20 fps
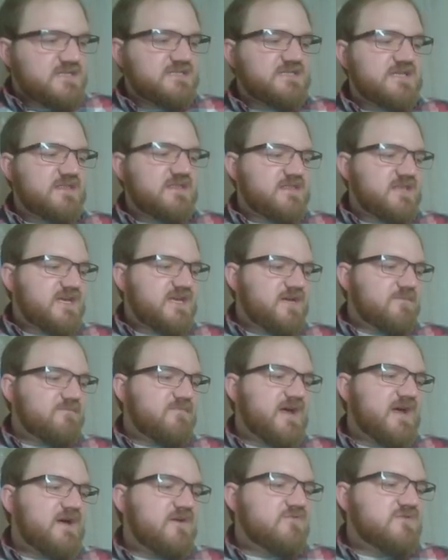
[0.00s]
to think
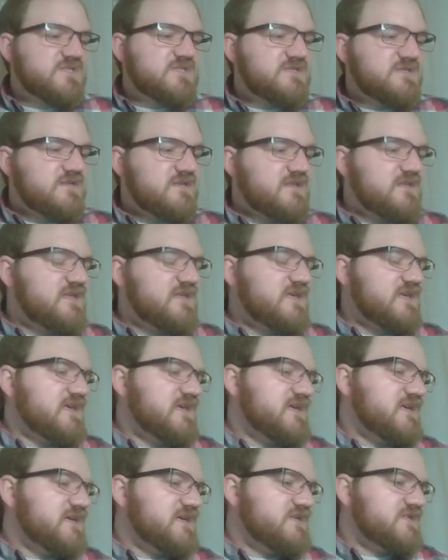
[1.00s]
about
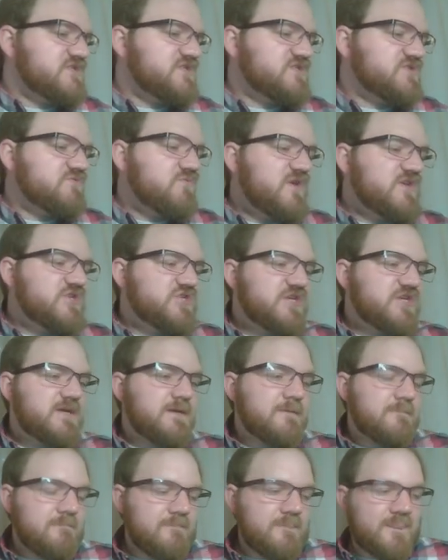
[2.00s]
the
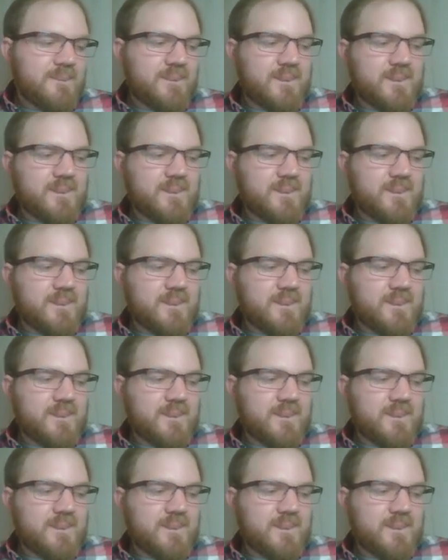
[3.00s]
switching